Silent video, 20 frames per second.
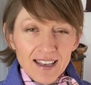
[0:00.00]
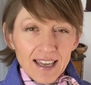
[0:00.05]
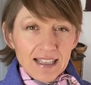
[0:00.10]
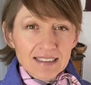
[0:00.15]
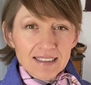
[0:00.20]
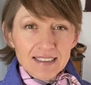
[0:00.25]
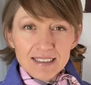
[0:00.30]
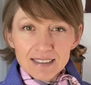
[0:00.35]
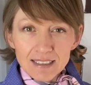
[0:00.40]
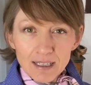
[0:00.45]

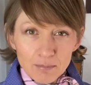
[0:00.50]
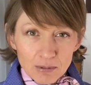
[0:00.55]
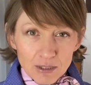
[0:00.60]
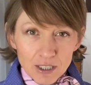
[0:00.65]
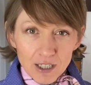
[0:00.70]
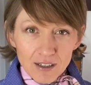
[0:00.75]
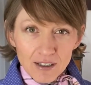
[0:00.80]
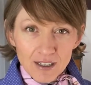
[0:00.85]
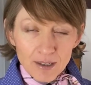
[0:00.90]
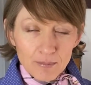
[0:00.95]
And
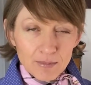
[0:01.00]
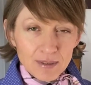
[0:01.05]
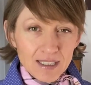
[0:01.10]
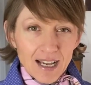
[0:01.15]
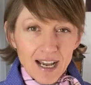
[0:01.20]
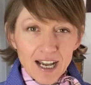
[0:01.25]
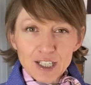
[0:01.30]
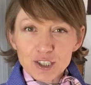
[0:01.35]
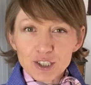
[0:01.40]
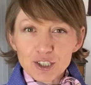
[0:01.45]
sometimes
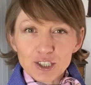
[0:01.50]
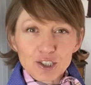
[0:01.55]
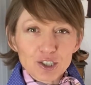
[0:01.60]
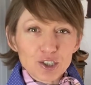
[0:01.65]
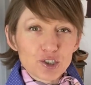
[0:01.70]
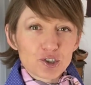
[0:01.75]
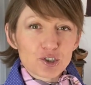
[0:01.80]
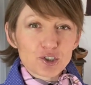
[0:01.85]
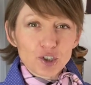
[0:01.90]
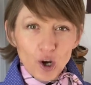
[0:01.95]
I just
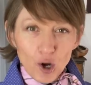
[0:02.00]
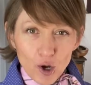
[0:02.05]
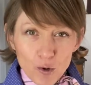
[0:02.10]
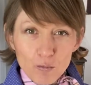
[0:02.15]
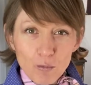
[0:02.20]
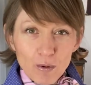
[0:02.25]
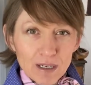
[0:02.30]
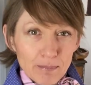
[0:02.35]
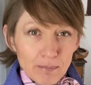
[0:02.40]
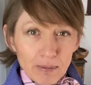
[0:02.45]
don't
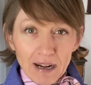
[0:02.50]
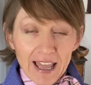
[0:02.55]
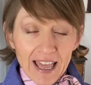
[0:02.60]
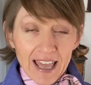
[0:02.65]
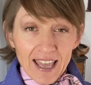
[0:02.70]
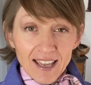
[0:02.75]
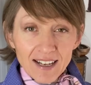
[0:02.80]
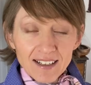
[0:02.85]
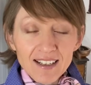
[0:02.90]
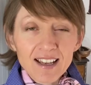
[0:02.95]
want to
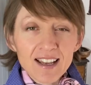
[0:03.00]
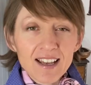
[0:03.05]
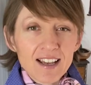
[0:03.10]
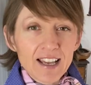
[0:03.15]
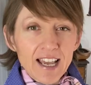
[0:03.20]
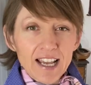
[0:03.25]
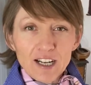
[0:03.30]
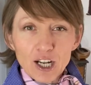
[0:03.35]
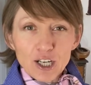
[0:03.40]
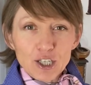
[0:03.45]
plan
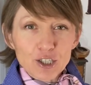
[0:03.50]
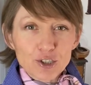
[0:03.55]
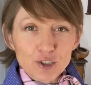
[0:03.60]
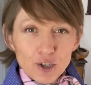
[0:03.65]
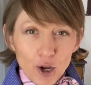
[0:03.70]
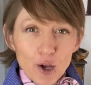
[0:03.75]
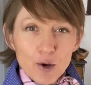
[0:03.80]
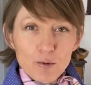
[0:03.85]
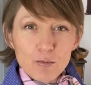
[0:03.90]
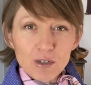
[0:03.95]
and I
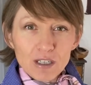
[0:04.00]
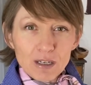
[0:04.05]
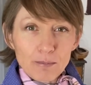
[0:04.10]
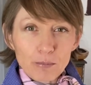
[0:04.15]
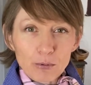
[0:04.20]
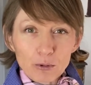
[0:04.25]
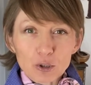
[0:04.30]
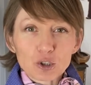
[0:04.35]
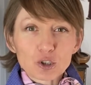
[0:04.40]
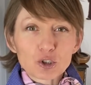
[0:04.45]
don't want to
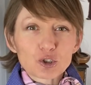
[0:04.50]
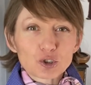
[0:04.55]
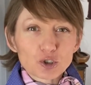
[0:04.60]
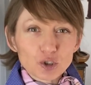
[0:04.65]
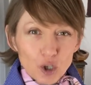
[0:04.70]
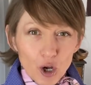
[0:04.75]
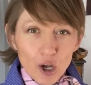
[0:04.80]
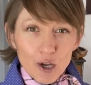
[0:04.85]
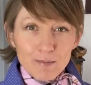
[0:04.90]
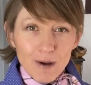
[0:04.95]
put
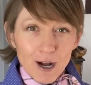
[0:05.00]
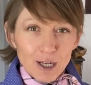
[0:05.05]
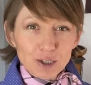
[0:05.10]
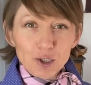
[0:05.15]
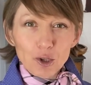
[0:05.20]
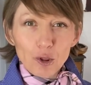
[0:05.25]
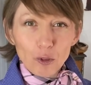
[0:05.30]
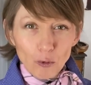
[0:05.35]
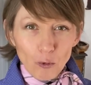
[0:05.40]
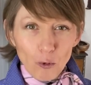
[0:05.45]
so much
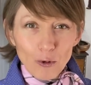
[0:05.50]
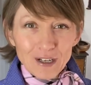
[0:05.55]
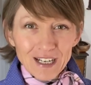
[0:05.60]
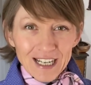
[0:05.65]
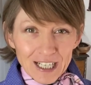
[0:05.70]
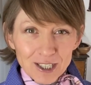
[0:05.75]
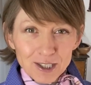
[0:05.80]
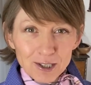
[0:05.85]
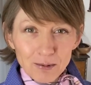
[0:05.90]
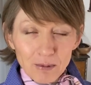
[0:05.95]
thought
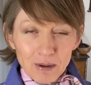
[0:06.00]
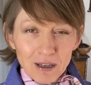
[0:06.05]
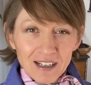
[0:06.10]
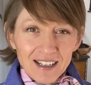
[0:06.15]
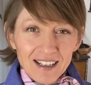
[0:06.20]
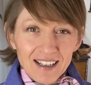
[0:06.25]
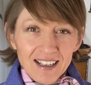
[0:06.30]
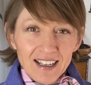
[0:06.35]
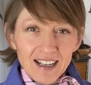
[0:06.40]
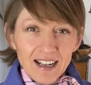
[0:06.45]
into it
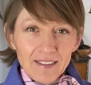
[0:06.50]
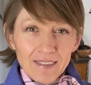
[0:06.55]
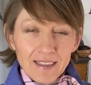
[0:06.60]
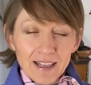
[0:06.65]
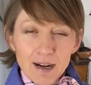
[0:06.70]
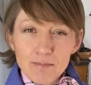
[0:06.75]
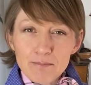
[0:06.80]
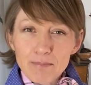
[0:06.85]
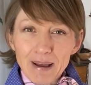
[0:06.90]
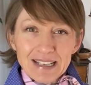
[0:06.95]

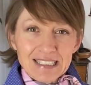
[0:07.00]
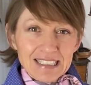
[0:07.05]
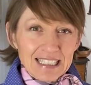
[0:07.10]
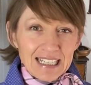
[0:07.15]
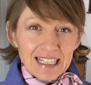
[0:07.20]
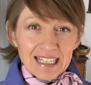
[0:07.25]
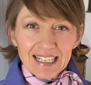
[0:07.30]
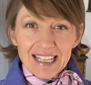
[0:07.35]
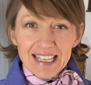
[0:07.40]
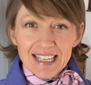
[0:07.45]
that I
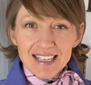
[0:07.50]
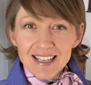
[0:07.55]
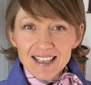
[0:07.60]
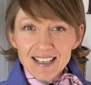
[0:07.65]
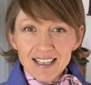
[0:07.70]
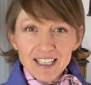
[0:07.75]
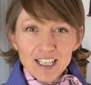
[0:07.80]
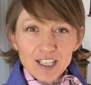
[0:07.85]
basically